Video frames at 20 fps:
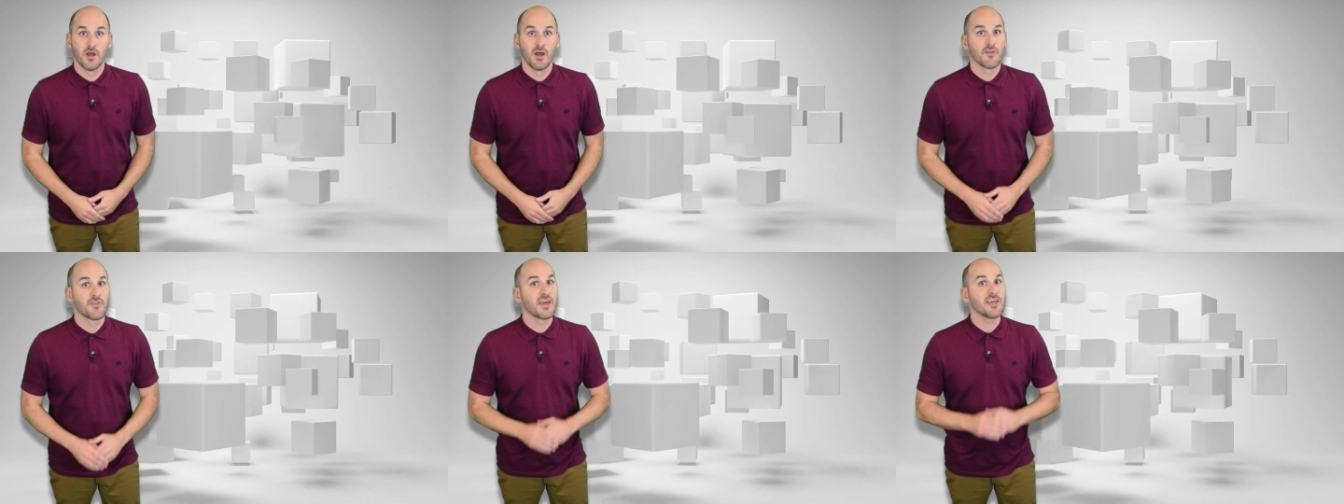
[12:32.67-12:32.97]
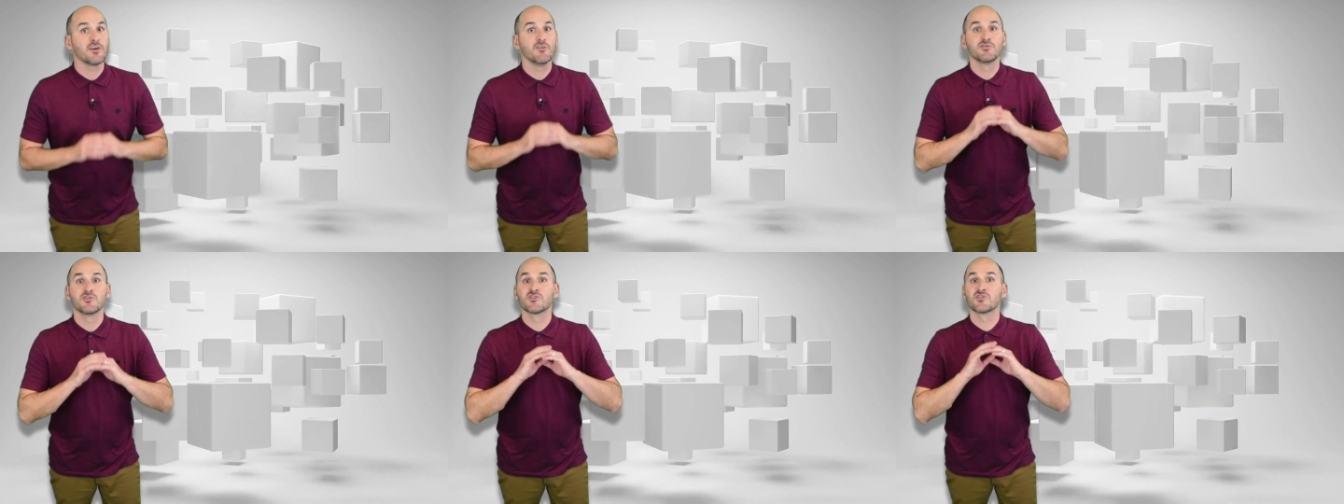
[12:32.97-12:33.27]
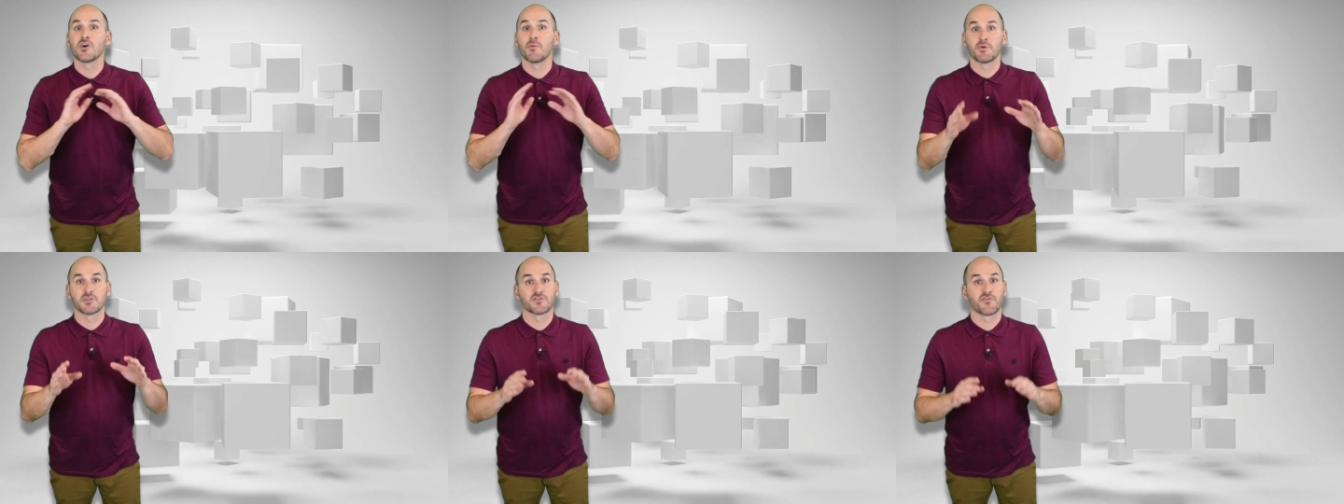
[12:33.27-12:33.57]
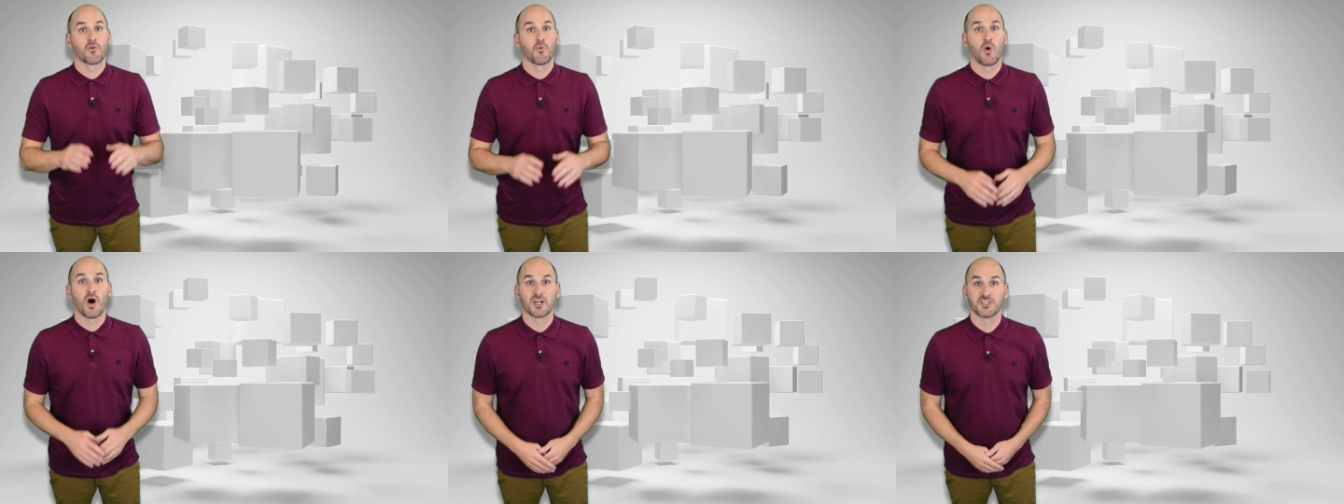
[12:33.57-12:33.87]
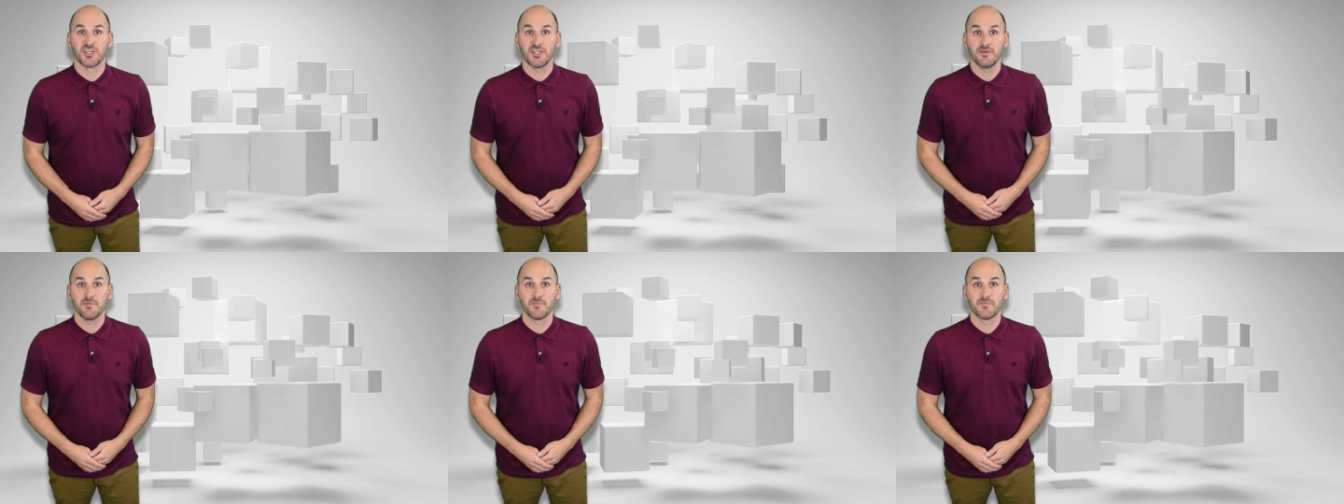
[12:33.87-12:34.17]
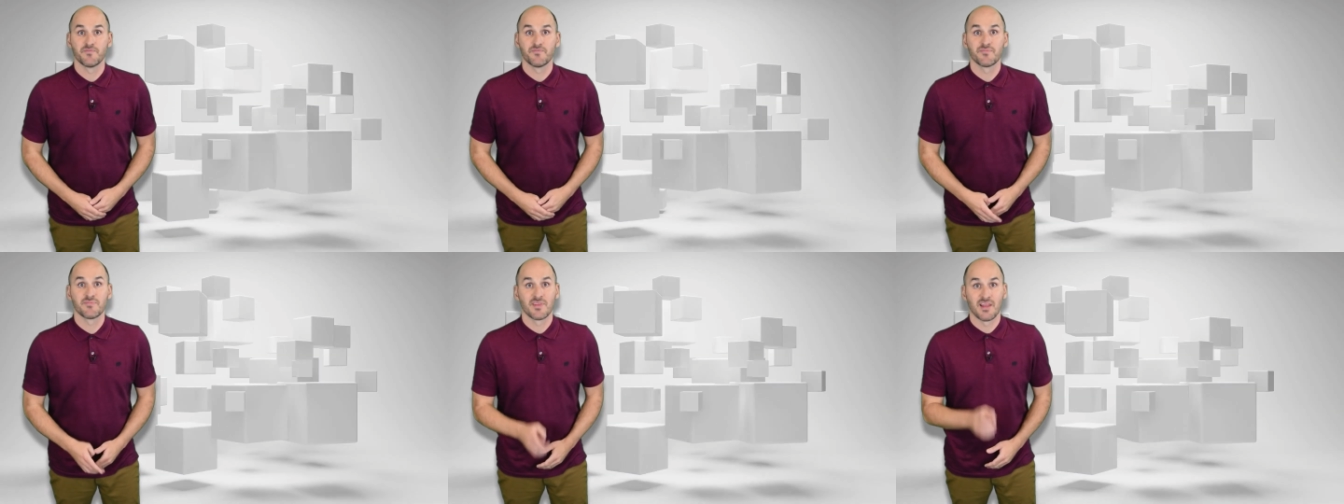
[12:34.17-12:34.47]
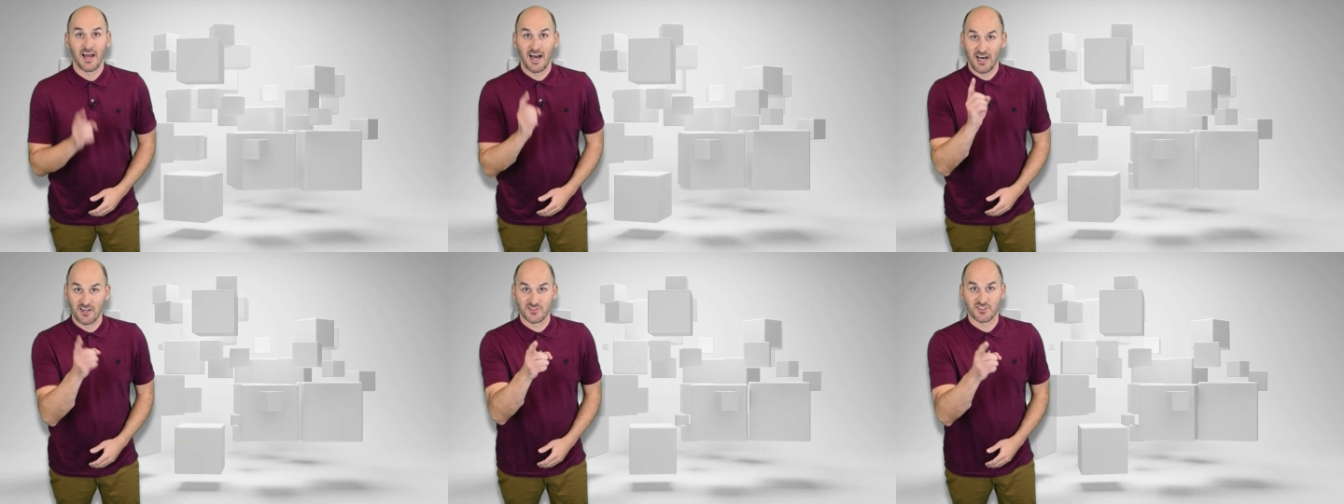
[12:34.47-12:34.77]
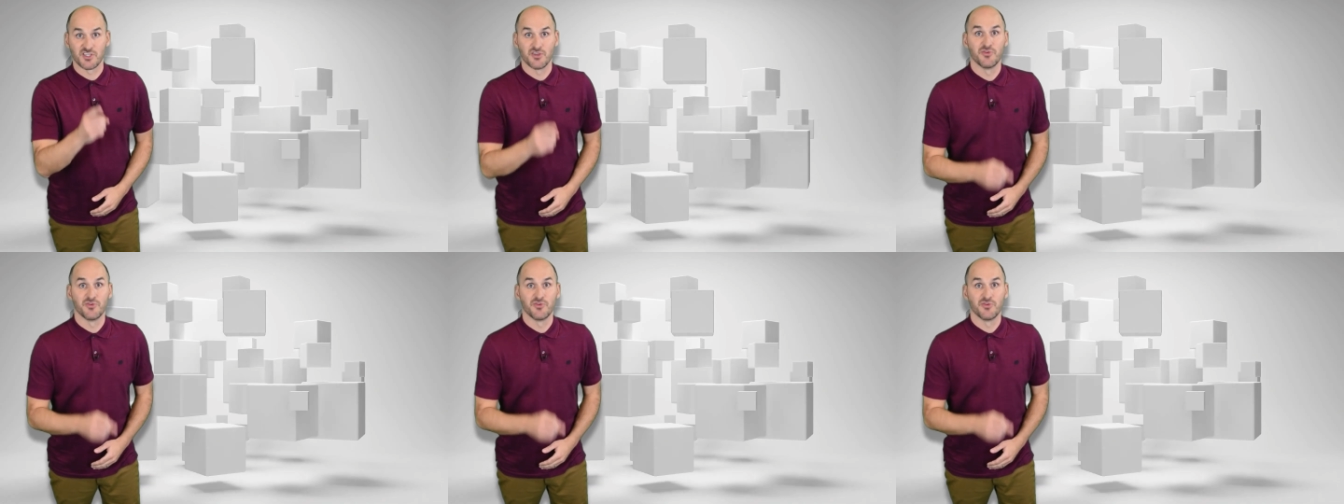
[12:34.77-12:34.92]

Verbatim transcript: Thank you so much for watching. I'll see